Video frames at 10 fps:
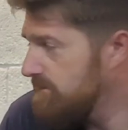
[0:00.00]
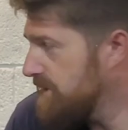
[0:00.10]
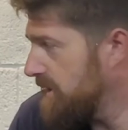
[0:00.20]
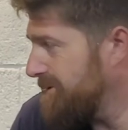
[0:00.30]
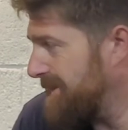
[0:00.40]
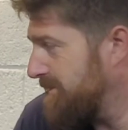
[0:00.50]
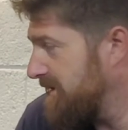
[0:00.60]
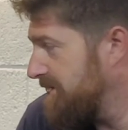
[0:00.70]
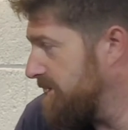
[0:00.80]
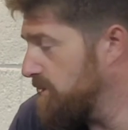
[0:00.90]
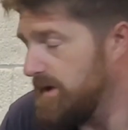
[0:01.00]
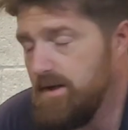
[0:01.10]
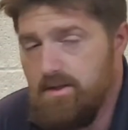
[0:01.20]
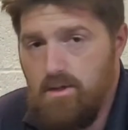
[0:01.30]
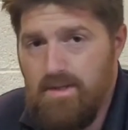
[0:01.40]
So we're happy with everything. All we're
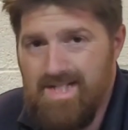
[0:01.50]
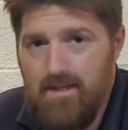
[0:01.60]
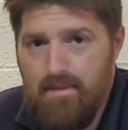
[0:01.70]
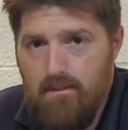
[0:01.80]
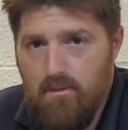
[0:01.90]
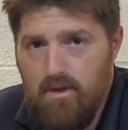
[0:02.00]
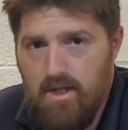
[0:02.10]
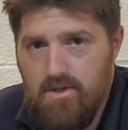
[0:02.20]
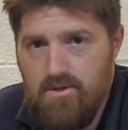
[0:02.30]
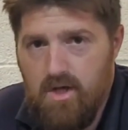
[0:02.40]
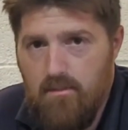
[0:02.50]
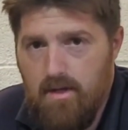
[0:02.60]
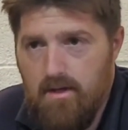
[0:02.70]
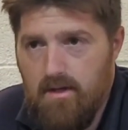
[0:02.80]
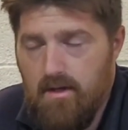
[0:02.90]
going to do is add a bit more ignition time
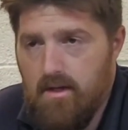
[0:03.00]
in.